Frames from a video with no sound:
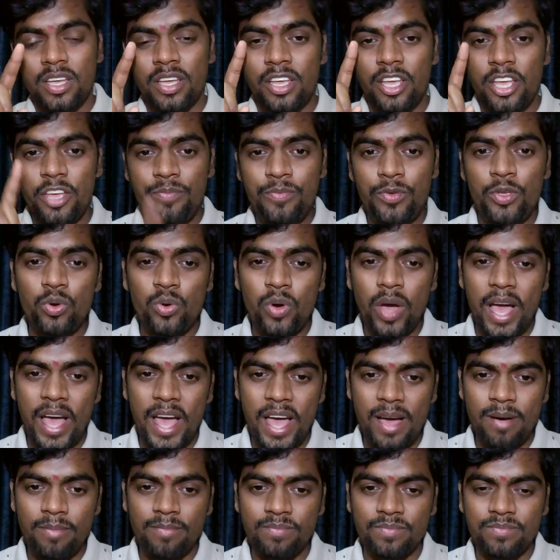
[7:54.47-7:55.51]
If you
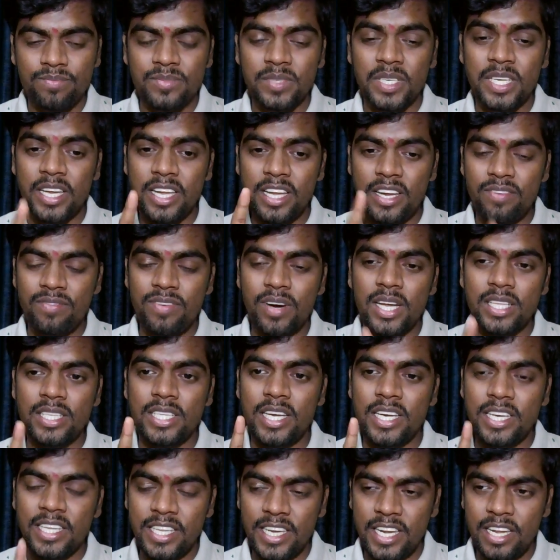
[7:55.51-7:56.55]
have grandfather
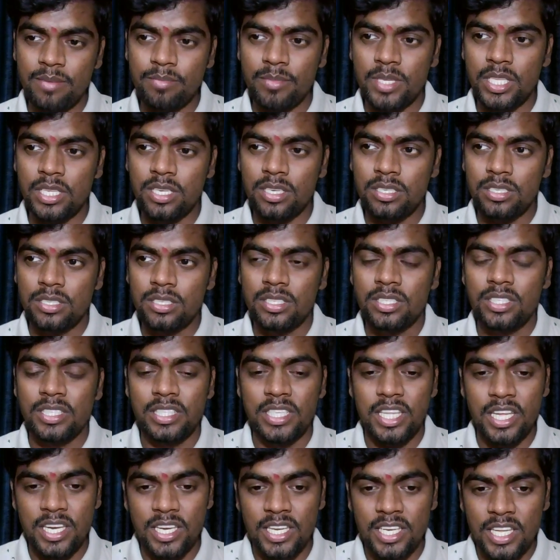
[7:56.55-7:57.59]
and grandmother,
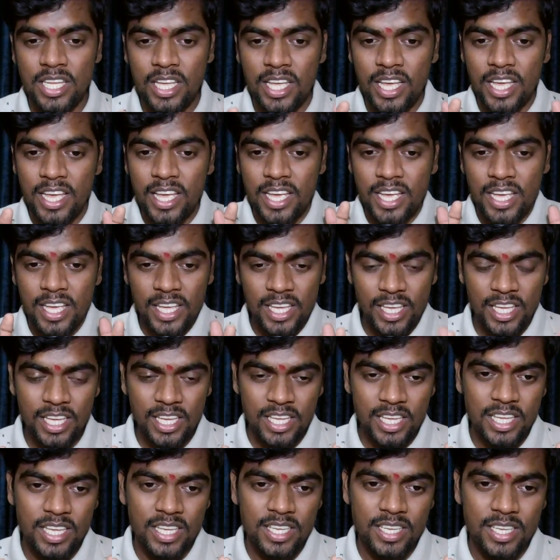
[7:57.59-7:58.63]
then
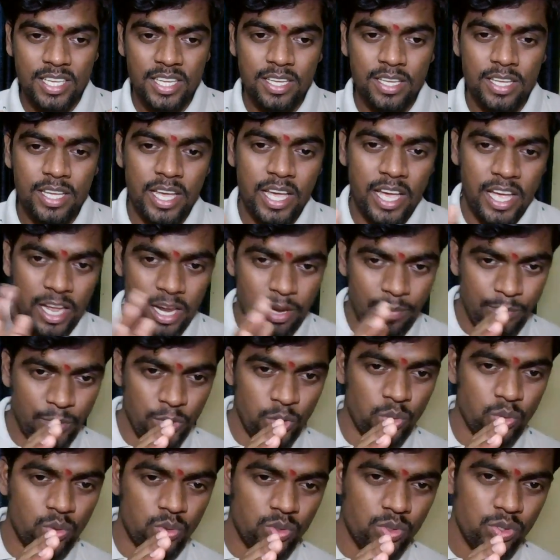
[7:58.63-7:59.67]
he help
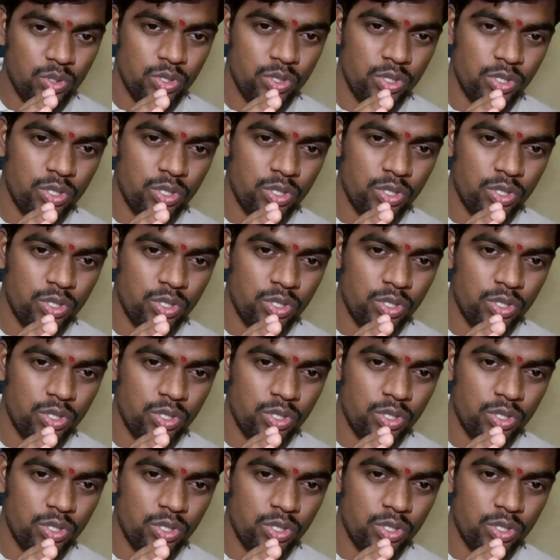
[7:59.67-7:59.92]
you